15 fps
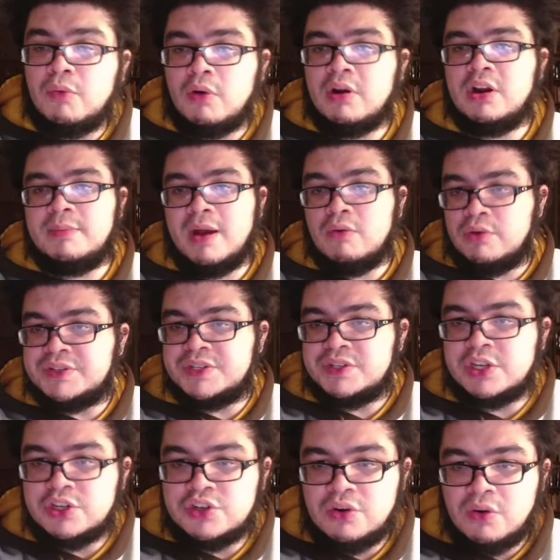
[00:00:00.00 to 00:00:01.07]
worried about
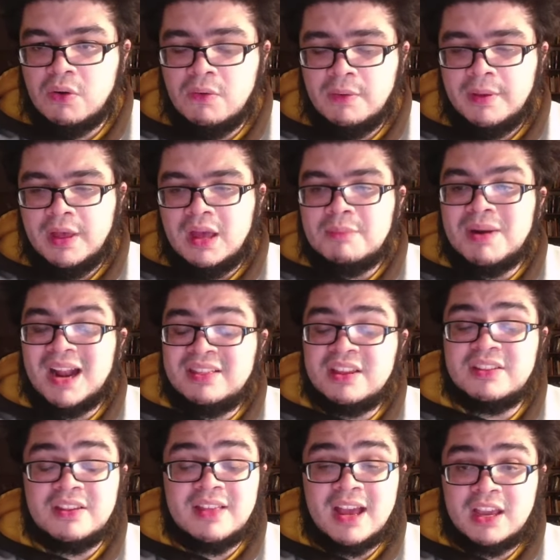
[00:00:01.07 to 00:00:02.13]
Wilson's control, but I
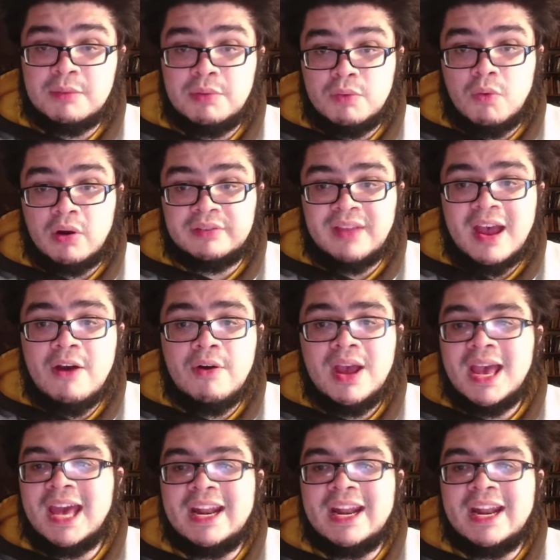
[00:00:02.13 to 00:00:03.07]
think that that can be worked out.